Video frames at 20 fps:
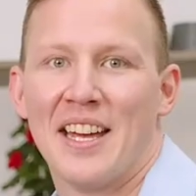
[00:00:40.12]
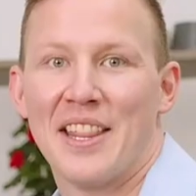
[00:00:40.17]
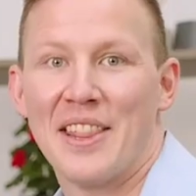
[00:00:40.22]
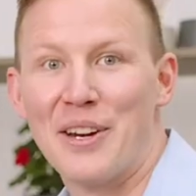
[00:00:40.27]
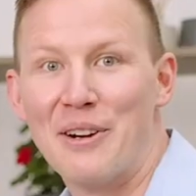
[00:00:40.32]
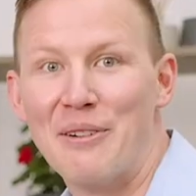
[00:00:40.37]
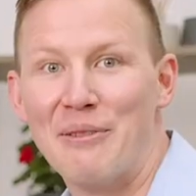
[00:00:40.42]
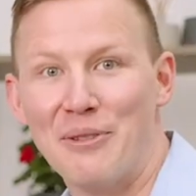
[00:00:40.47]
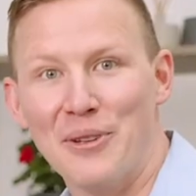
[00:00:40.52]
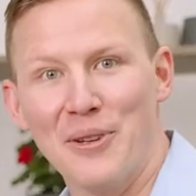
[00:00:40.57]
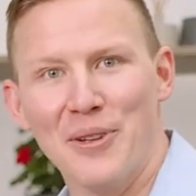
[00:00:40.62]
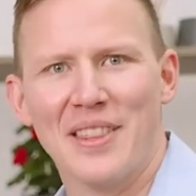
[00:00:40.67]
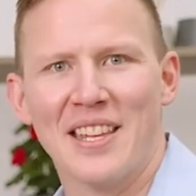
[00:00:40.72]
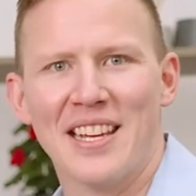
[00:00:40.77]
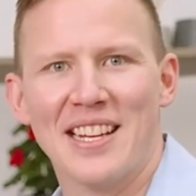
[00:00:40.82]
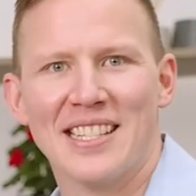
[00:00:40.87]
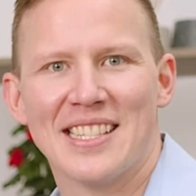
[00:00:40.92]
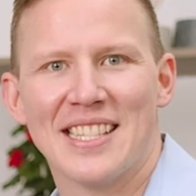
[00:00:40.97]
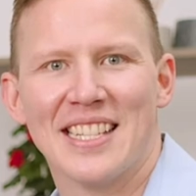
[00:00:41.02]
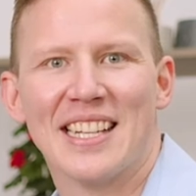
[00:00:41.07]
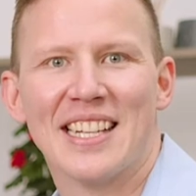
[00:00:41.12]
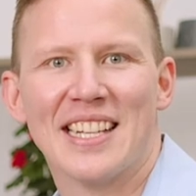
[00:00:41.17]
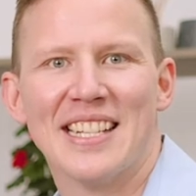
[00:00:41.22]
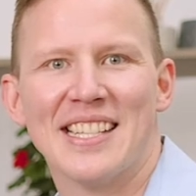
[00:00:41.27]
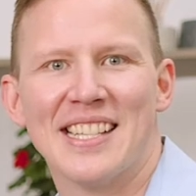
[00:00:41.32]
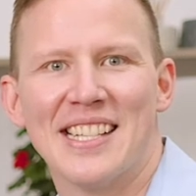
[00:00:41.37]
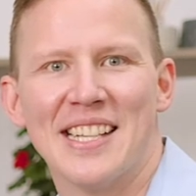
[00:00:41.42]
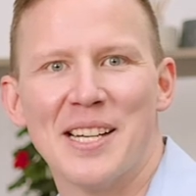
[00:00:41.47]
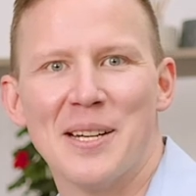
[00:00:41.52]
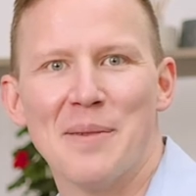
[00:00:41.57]
There are a few things to
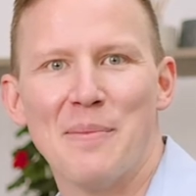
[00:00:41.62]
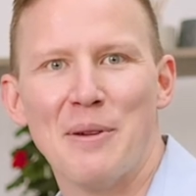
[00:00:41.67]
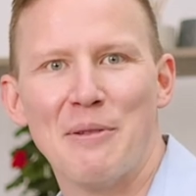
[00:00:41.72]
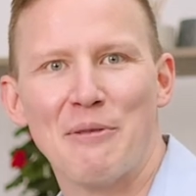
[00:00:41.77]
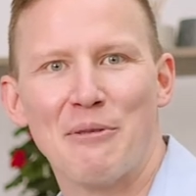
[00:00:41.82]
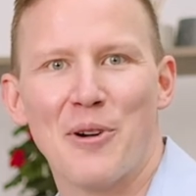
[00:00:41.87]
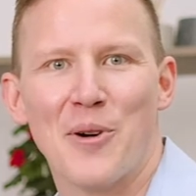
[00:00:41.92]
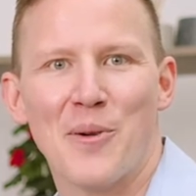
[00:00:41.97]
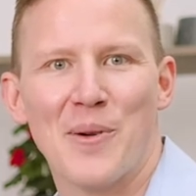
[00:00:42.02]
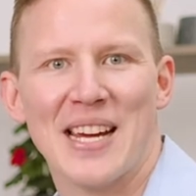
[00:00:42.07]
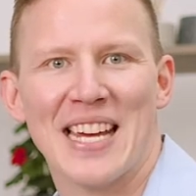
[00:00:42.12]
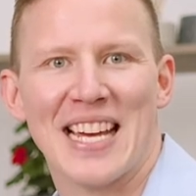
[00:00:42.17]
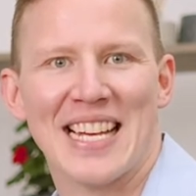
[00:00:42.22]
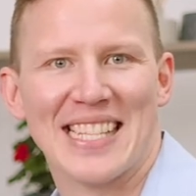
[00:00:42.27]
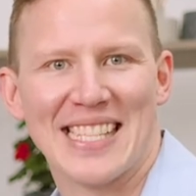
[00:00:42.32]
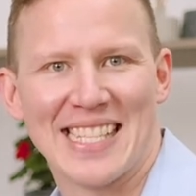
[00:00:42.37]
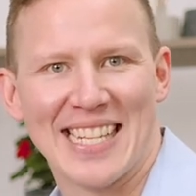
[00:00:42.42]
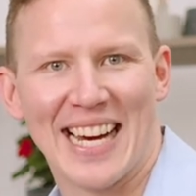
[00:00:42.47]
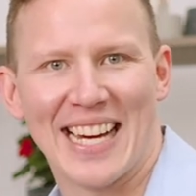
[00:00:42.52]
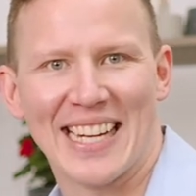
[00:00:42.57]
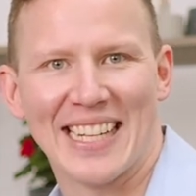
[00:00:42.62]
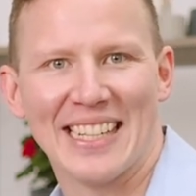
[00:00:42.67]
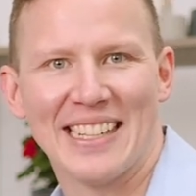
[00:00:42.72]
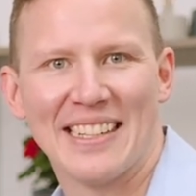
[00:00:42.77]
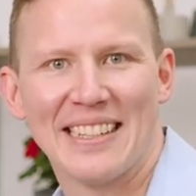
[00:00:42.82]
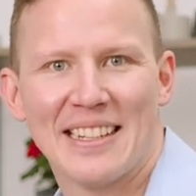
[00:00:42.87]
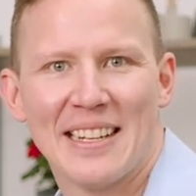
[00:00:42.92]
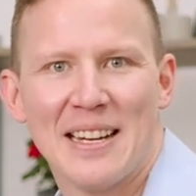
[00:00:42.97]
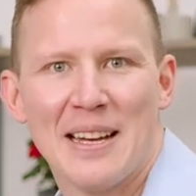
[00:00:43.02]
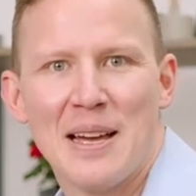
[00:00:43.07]
consider before we get started.